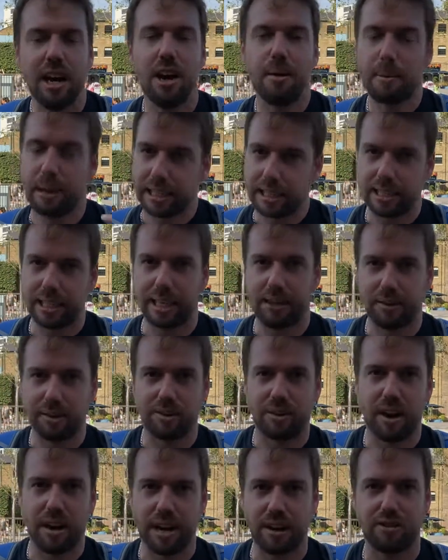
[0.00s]
Place theory is
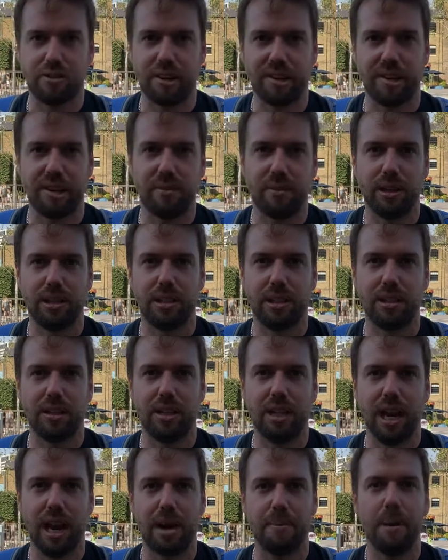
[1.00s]
quite an interesting one to look
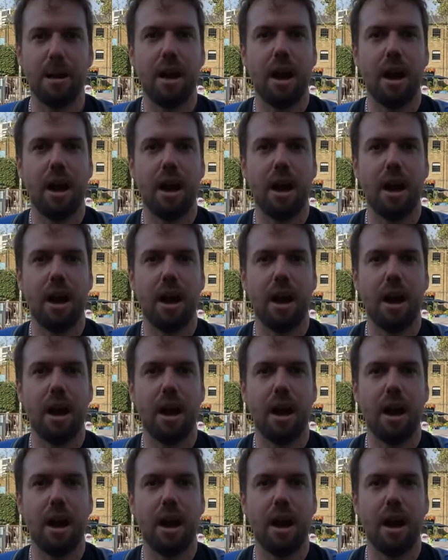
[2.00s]
up.